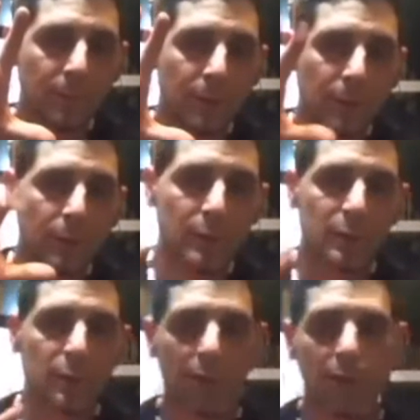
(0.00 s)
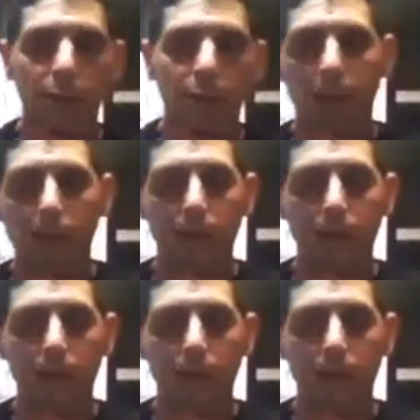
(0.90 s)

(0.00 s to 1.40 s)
And so now you've got this